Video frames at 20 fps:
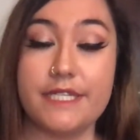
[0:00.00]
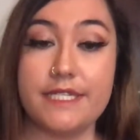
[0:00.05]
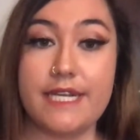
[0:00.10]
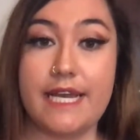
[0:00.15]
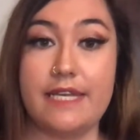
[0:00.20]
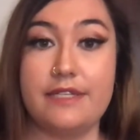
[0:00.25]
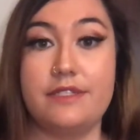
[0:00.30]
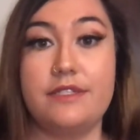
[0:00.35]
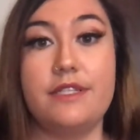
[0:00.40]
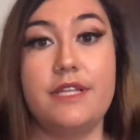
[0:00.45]

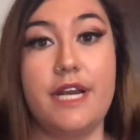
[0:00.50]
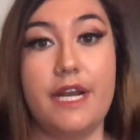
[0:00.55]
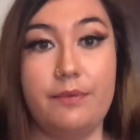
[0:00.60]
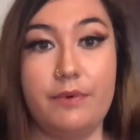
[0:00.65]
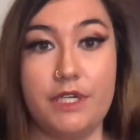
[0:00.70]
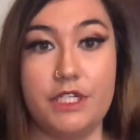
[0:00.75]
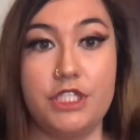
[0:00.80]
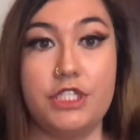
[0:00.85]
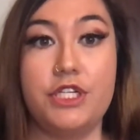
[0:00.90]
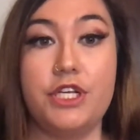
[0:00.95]
tests that I
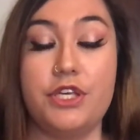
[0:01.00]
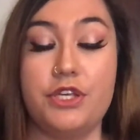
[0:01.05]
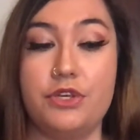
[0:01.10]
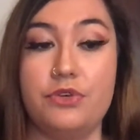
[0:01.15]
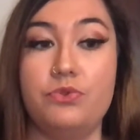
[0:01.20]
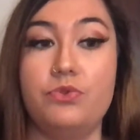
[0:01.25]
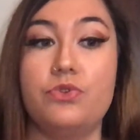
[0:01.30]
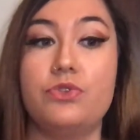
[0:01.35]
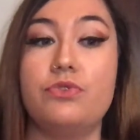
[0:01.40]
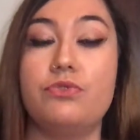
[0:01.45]
wish to
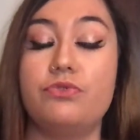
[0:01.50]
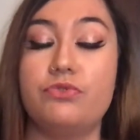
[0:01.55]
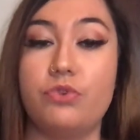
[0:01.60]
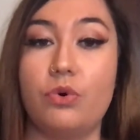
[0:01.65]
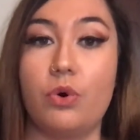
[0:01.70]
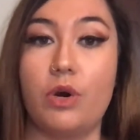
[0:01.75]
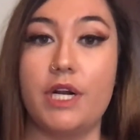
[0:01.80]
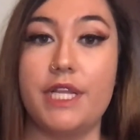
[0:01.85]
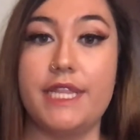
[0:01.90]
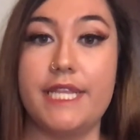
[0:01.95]
use
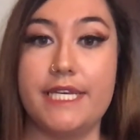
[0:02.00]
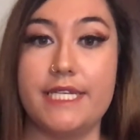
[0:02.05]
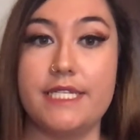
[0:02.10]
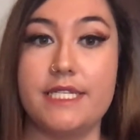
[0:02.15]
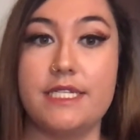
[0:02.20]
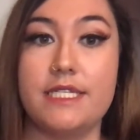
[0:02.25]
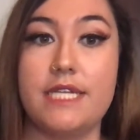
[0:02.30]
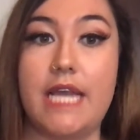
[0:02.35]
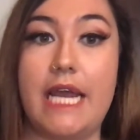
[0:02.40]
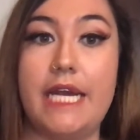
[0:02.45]
for this
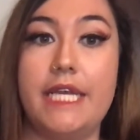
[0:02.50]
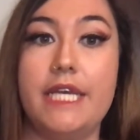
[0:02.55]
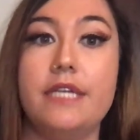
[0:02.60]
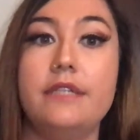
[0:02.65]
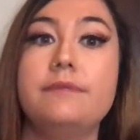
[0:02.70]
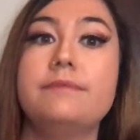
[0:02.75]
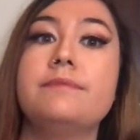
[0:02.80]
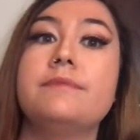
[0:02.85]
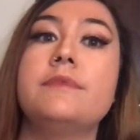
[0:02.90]
study.